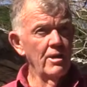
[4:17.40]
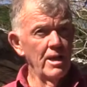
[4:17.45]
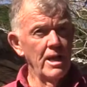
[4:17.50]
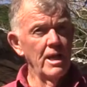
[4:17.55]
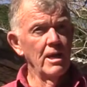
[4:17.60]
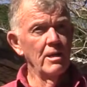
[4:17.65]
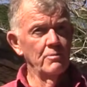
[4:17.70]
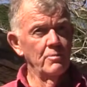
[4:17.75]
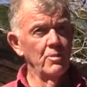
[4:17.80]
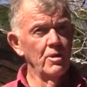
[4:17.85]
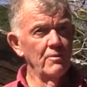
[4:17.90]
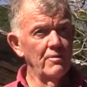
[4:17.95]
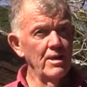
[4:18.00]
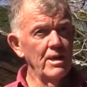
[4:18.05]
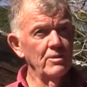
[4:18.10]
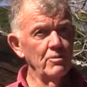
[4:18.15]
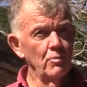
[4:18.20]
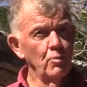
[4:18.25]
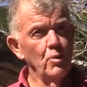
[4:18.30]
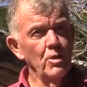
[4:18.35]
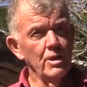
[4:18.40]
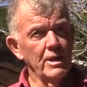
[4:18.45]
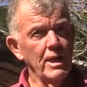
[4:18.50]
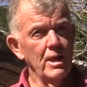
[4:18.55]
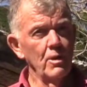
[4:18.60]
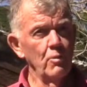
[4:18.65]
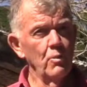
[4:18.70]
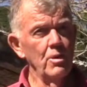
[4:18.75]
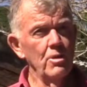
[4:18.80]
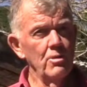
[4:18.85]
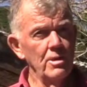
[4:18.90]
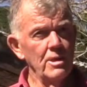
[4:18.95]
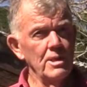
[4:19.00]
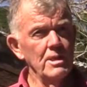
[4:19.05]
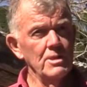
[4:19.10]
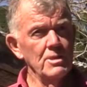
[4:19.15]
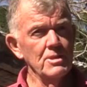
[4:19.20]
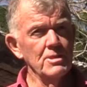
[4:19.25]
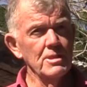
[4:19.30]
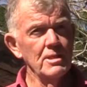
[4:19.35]
now, but I've had to work out where it
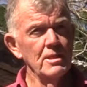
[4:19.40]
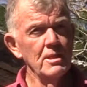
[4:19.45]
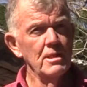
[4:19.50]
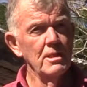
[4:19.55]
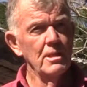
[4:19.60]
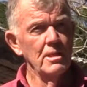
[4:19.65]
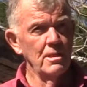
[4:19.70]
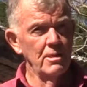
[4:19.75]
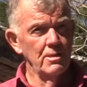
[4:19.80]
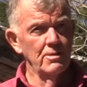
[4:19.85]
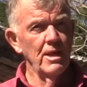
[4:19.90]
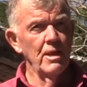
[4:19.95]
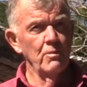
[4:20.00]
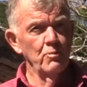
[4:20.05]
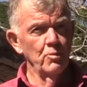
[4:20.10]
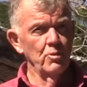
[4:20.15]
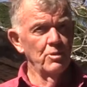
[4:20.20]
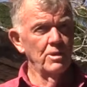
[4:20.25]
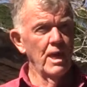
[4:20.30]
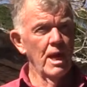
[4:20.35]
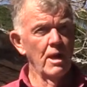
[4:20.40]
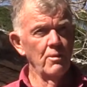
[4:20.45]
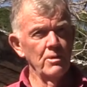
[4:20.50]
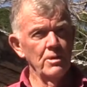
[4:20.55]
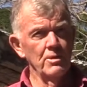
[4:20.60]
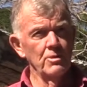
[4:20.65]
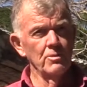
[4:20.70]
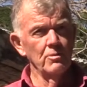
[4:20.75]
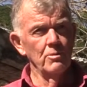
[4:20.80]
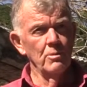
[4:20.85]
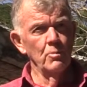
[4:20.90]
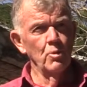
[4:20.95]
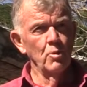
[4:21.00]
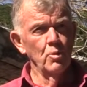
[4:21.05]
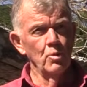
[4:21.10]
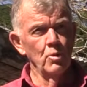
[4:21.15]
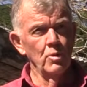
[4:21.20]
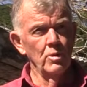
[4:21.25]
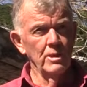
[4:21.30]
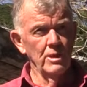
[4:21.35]
is. That would go into
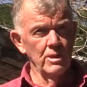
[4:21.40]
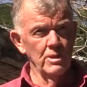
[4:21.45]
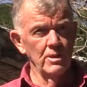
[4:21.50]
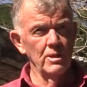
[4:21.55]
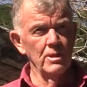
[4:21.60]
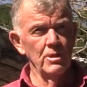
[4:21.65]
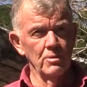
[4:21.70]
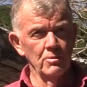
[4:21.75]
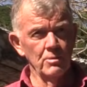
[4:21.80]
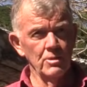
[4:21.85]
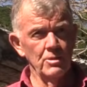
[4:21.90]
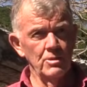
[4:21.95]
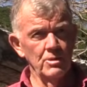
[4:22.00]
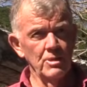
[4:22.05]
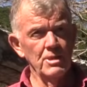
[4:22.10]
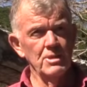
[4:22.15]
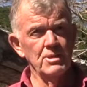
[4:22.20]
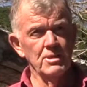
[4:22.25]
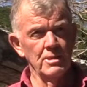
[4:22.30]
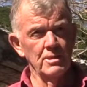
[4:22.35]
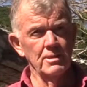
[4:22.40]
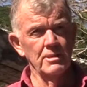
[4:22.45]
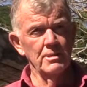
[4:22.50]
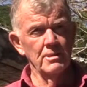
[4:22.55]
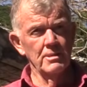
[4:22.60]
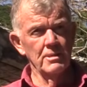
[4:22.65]
into a decent